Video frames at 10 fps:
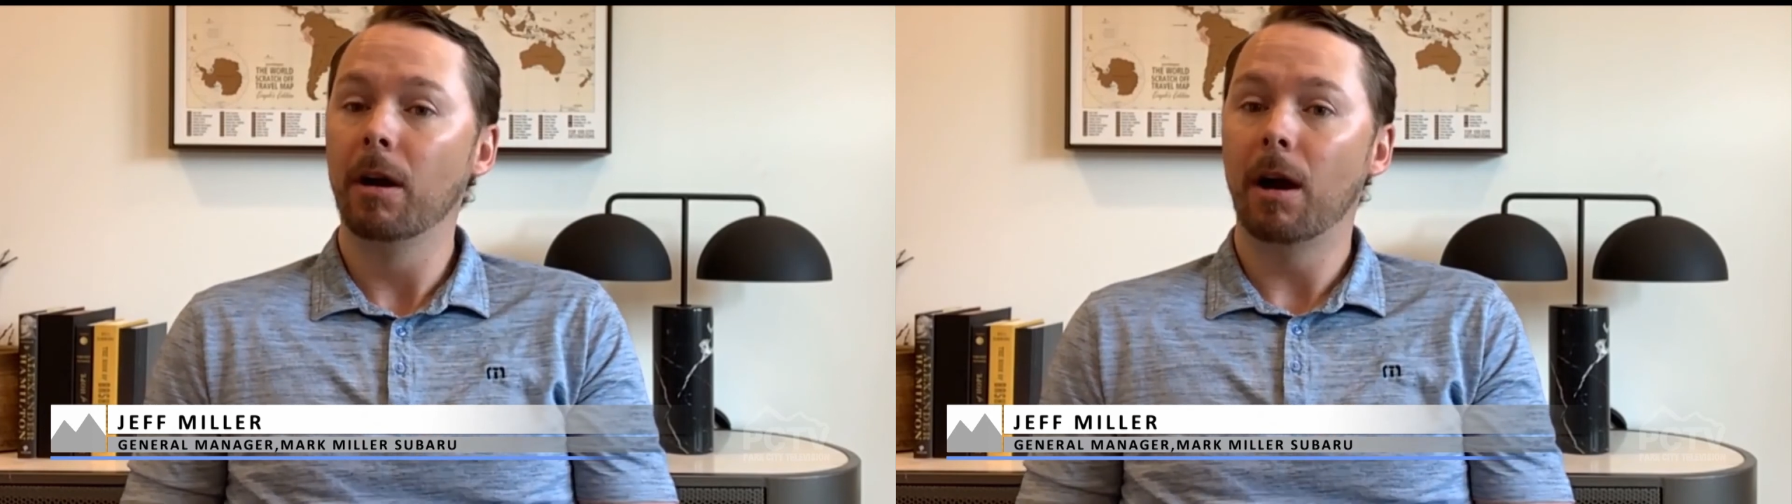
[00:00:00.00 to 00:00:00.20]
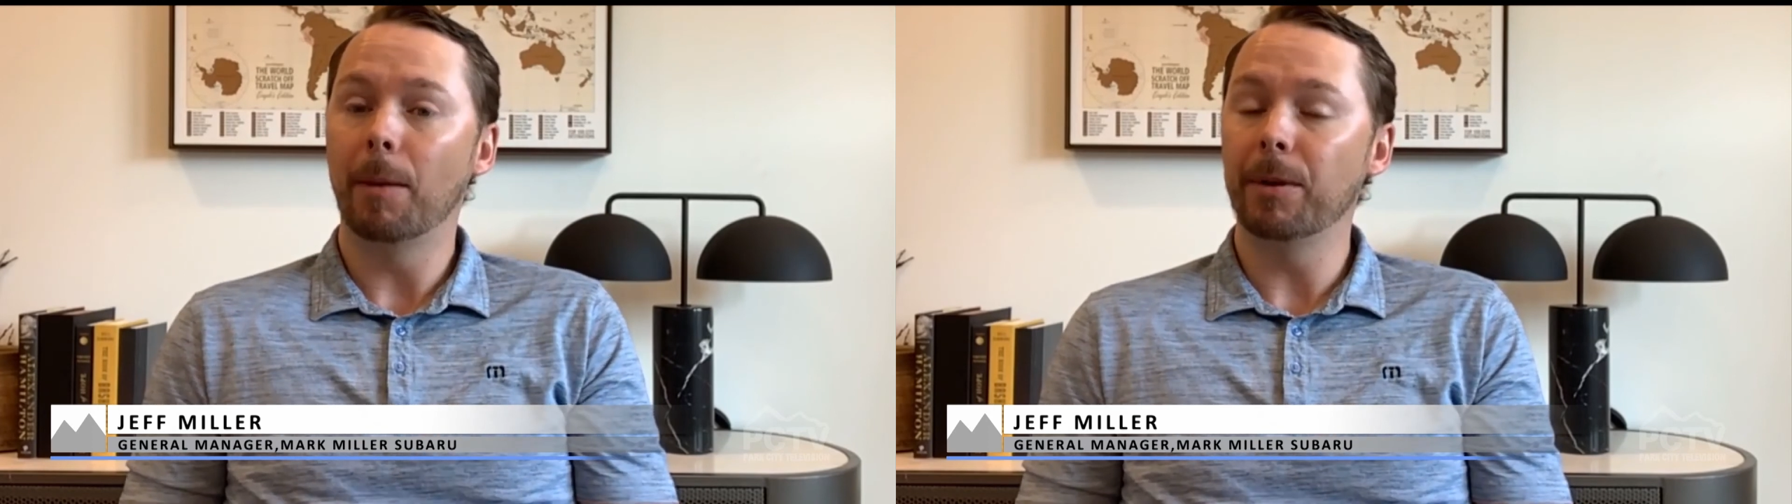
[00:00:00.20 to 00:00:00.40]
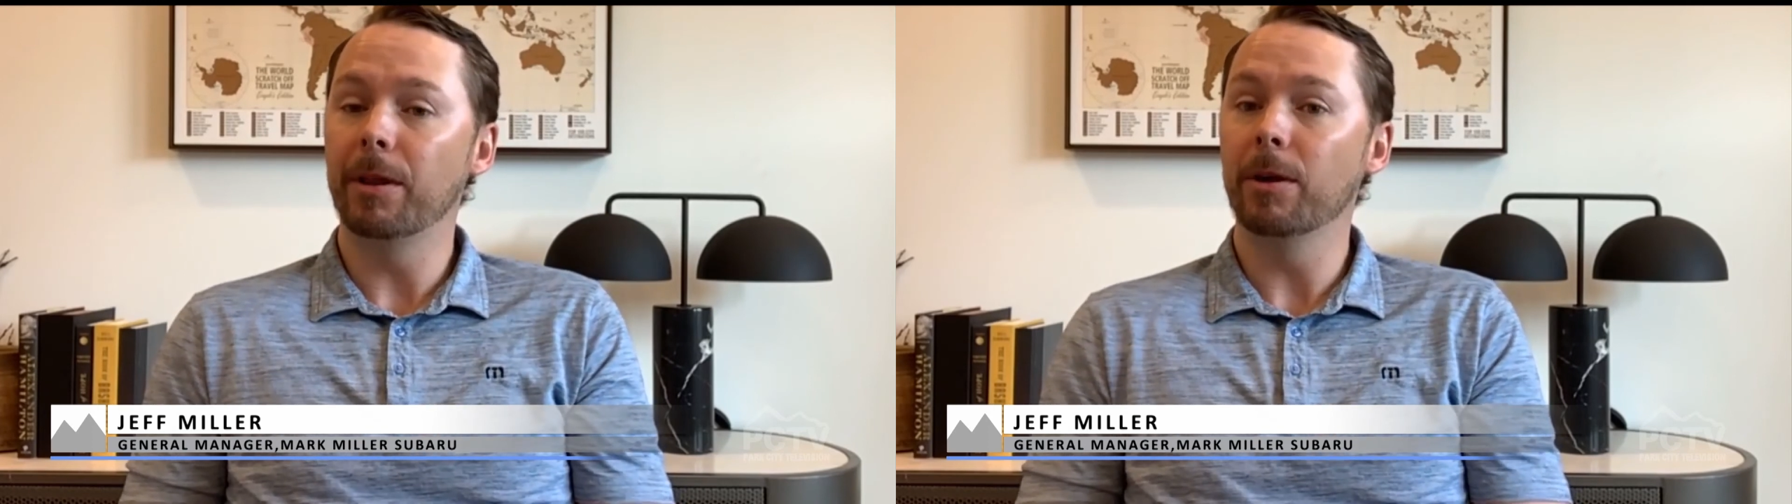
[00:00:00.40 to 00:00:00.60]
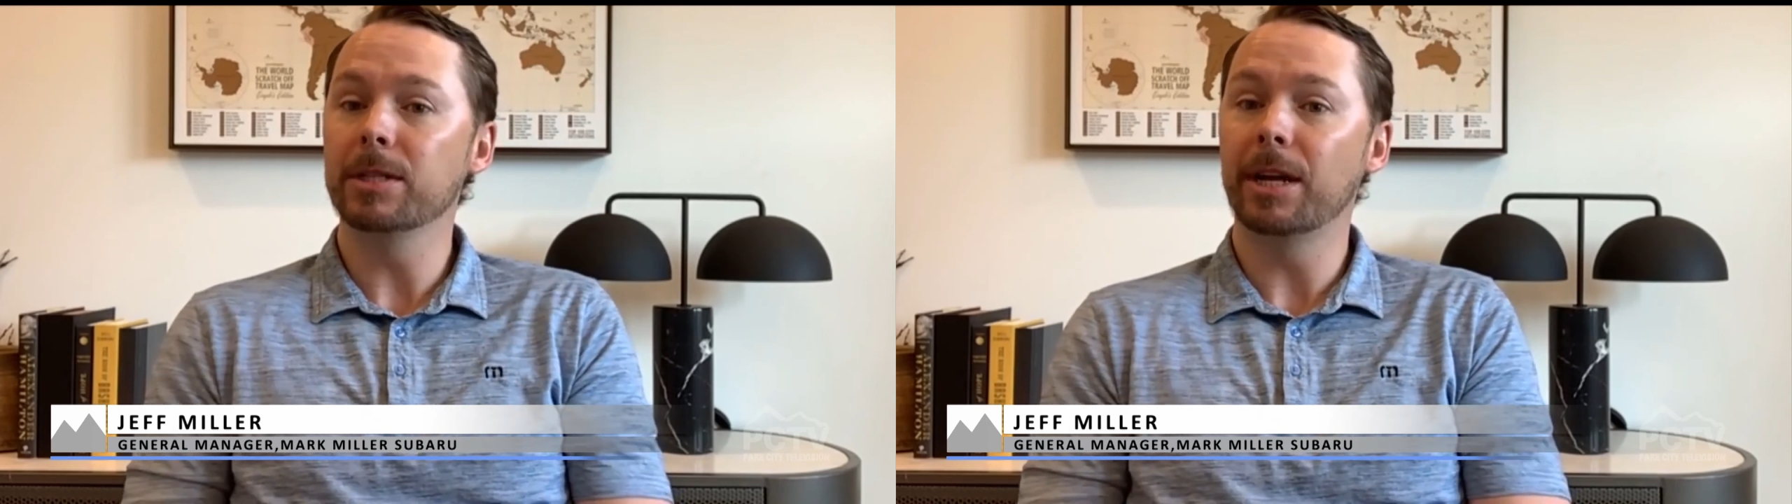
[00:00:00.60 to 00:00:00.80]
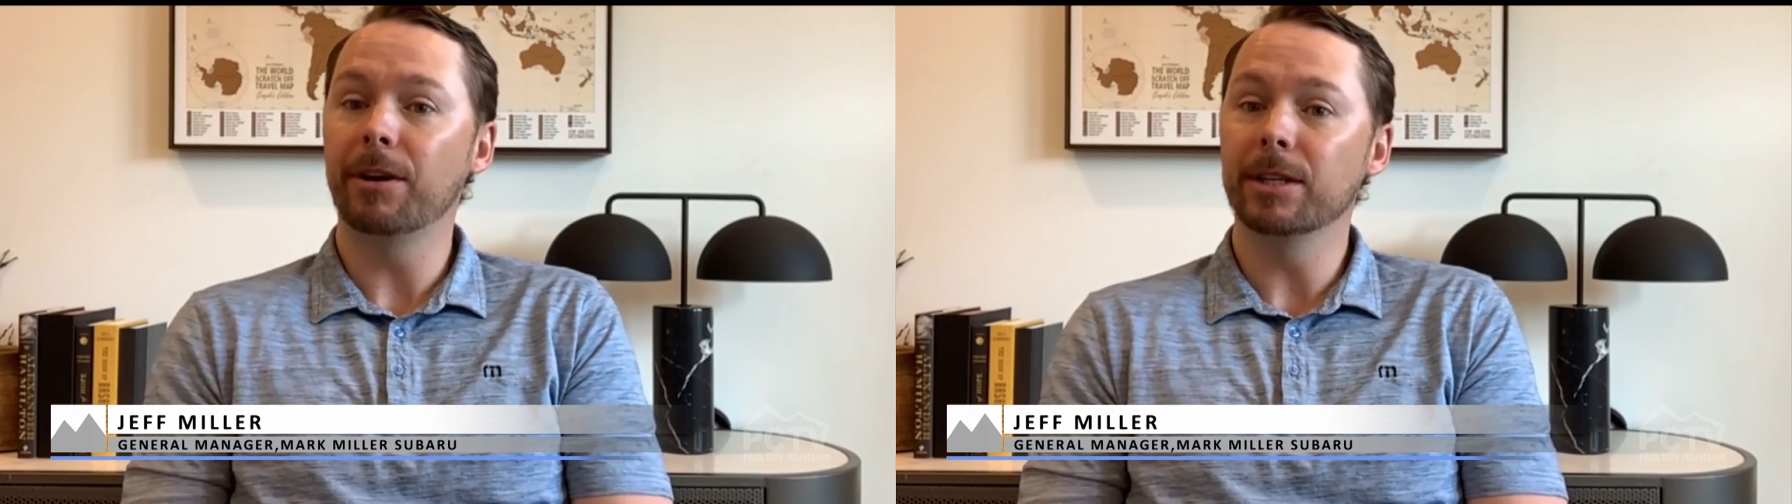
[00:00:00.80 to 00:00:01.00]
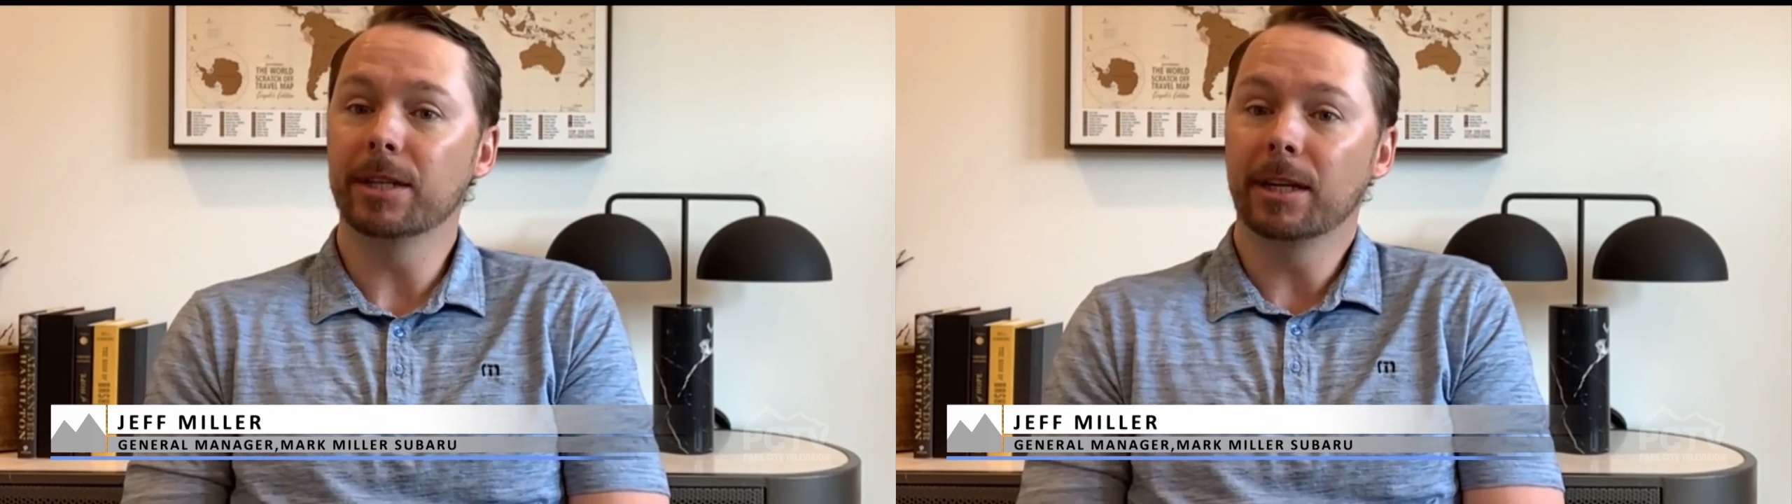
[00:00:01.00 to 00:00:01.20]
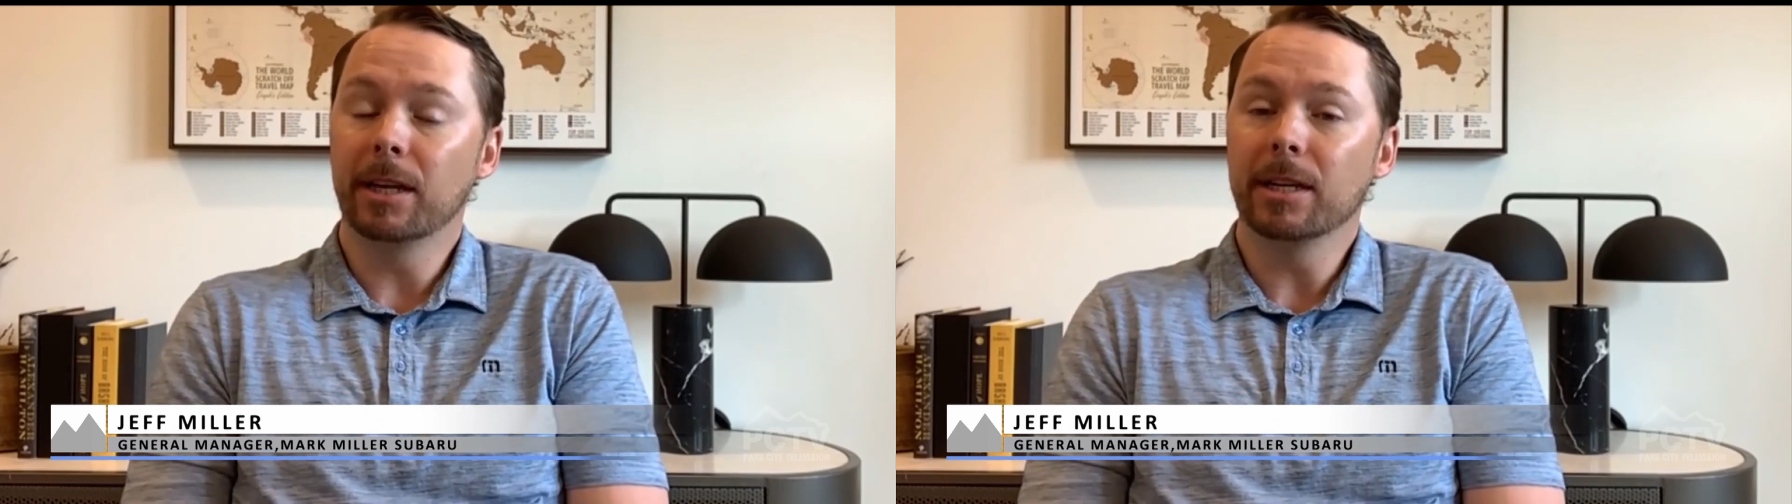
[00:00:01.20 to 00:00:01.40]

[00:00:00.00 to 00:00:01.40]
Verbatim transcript: up into those areas, and